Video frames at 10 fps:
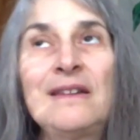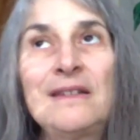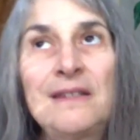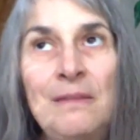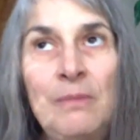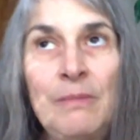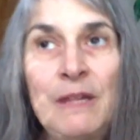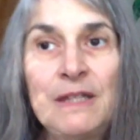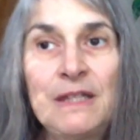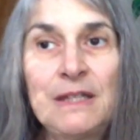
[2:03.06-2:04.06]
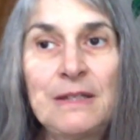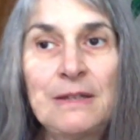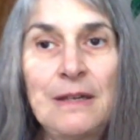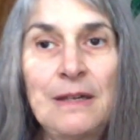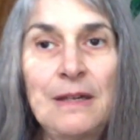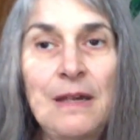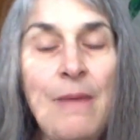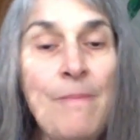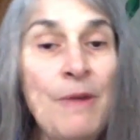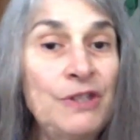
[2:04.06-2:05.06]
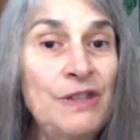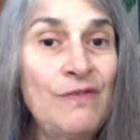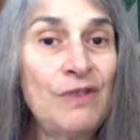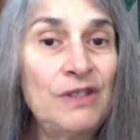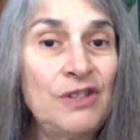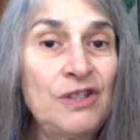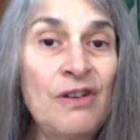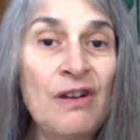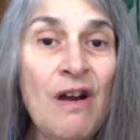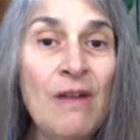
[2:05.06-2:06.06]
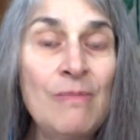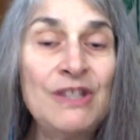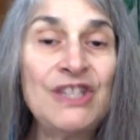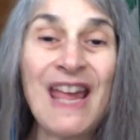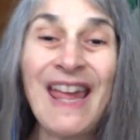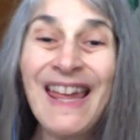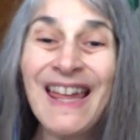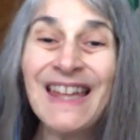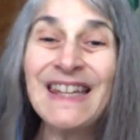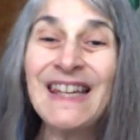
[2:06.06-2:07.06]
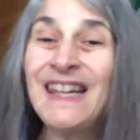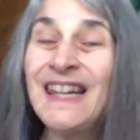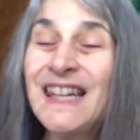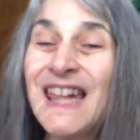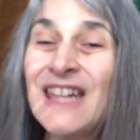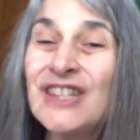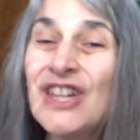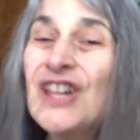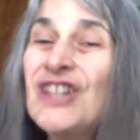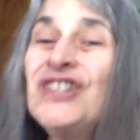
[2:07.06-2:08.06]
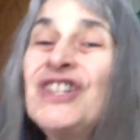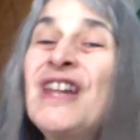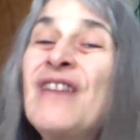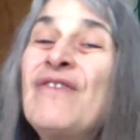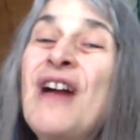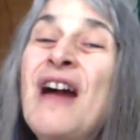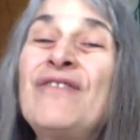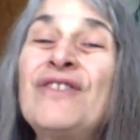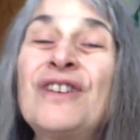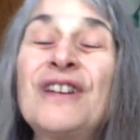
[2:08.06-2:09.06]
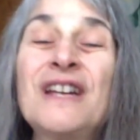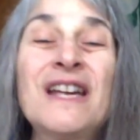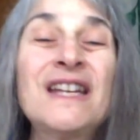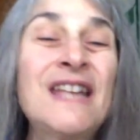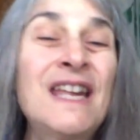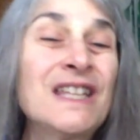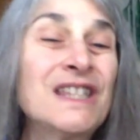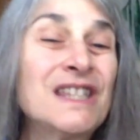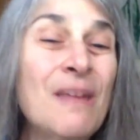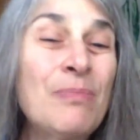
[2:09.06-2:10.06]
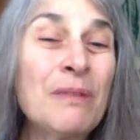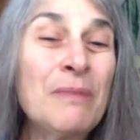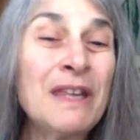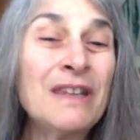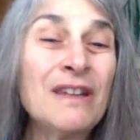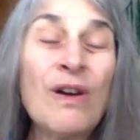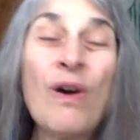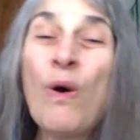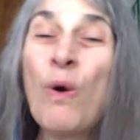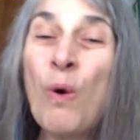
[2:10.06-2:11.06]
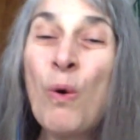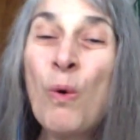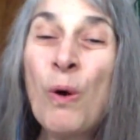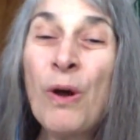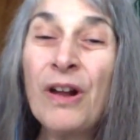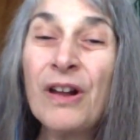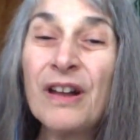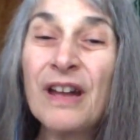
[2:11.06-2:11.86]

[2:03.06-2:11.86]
supplements, most of which are garbage. And in any case, you should never ever take a supplement or